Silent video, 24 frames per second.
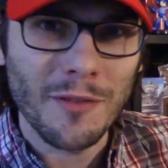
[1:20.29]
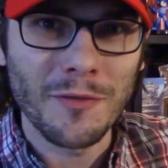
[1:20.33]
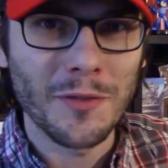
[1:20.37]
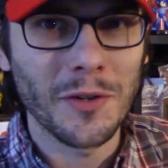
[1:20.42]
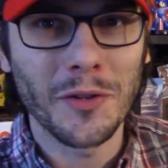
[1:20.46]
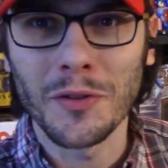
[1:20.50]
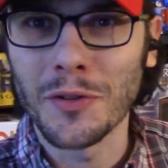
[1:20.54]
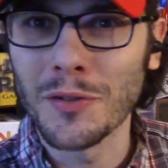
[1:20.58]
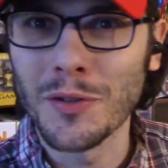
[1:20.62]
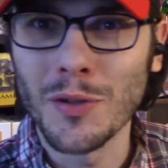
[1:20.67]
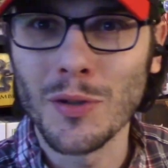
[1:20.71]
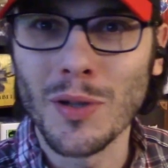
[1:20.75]

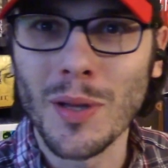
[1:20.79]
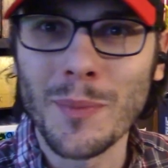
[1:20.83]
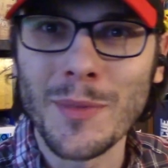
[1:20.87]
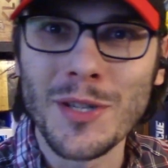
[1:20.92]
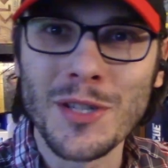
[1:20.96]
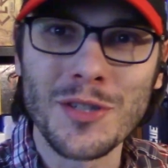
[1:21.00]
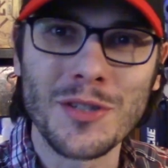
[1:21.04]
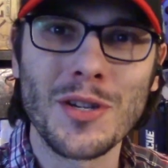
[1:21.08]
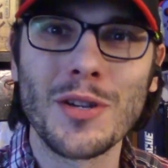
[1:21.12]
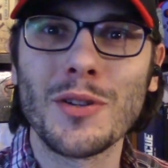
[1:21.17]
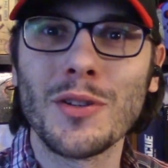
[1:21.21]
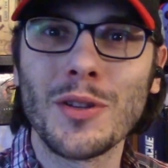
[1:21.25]
further ado, let me
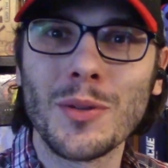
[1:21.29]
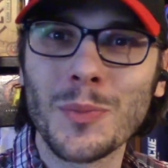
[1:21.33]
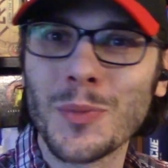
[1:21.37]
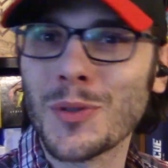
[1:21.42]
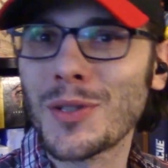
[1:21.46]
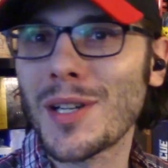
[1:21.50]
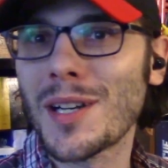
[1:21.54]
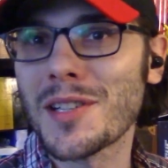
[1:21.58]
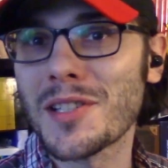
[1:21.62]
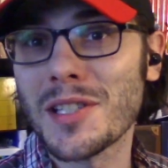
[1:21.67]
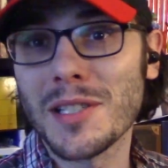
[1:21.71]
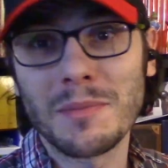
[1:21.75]
show you the
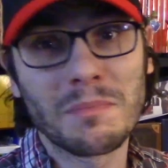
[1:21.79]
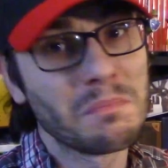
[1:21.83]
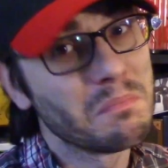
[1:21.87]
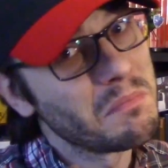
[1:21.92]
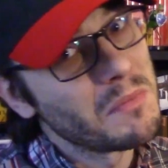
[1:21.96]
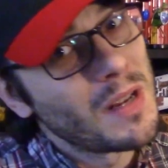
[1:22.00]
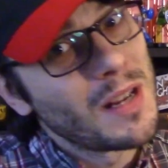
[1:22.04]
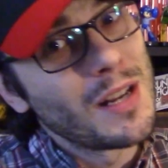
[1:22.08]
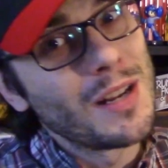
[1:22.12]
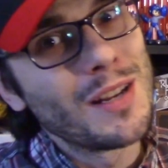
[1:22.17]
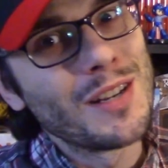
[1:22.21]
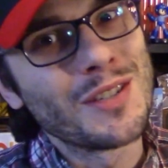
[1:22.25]
production,
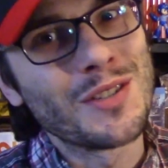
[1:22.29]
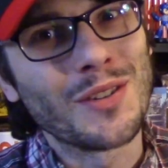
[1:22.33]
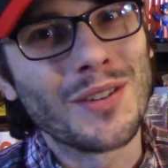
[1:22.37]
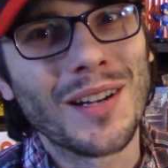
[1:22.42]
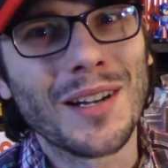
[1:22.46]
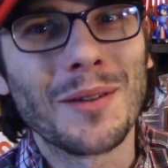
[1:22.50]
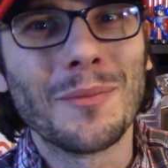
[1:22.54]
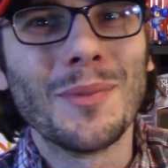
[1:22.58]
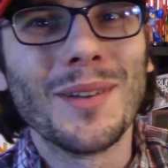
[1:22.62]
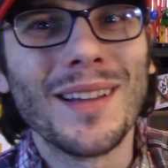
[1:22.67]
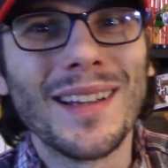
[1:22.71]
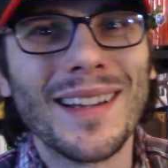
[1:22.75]
show you how
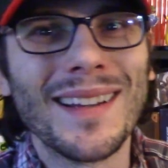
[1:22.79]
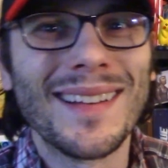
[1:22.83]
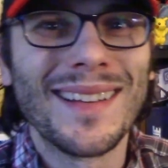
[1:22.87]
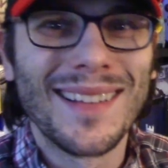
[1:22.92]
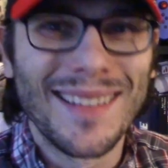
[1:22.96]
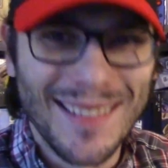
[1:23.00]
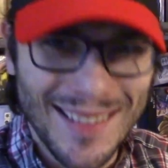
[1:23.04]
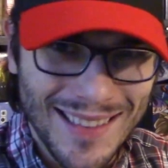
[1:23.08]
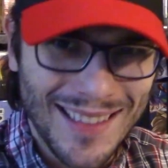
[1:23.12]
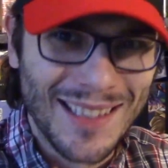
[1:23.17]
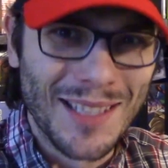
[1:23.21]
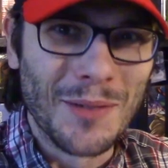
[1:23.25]
to play,
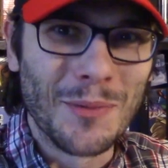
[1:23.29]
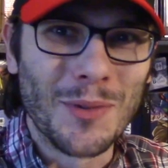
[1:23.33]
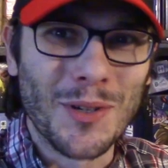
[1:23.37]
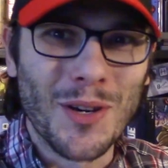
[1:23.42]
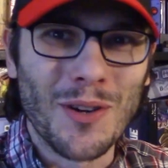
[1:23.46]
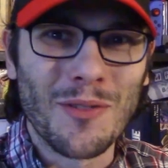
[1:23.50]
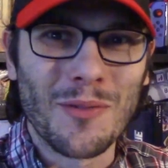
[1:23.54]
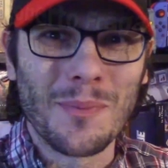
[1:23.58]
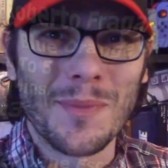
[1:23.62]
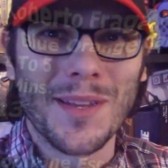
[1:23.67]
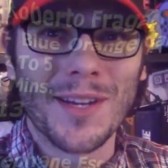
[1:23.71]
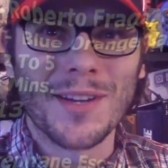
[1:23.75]
and then we'll go
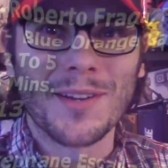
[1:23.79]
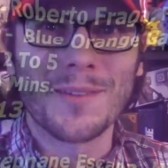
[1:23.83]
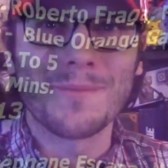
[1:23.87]
from there.